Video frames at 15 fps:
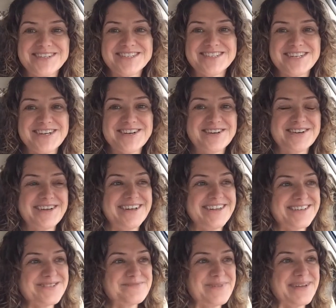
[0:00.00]
I'll share a
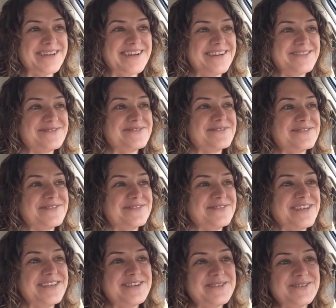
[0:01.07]
little bit of
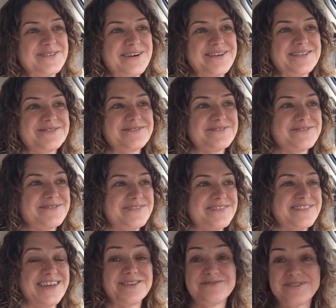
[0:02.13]
video of
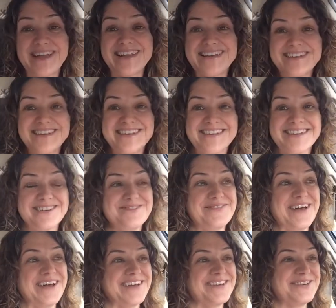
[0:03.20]
it raining in
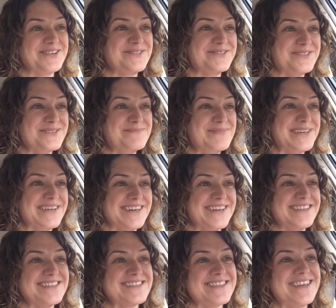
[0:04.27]
Vancouver,
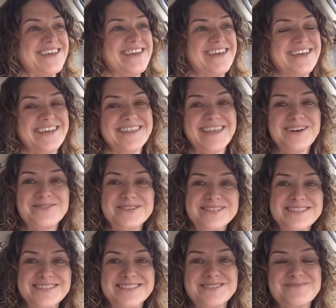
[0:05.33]
because that was
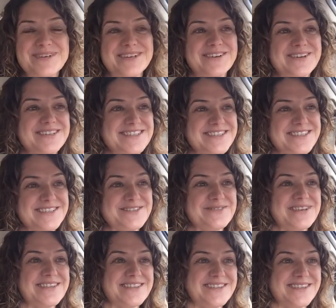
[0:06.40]
a little bit hard to deal
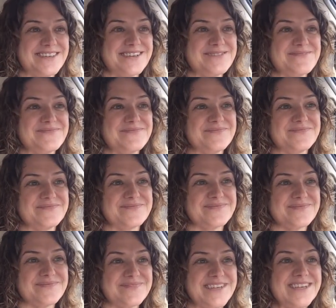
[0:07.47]
with.
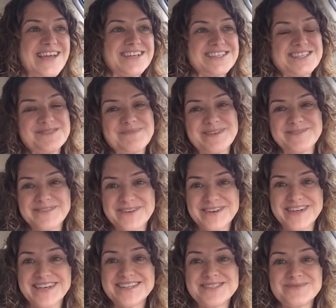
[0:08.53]
It actually has been a very
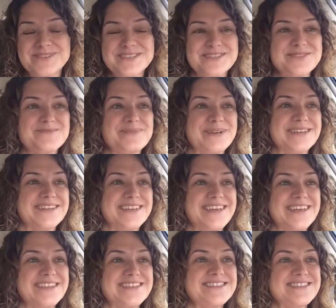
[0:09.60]
nice winter, but
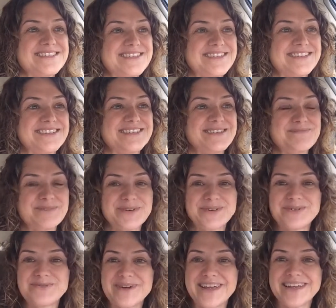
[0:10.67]
this is a
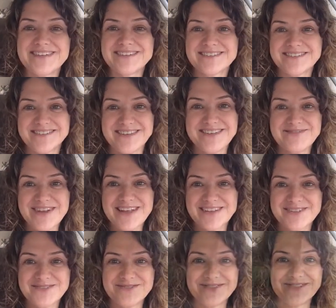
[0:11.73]
typical rain in
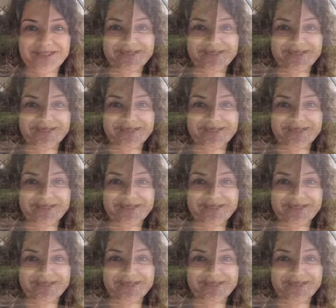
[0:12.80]
Vancouver.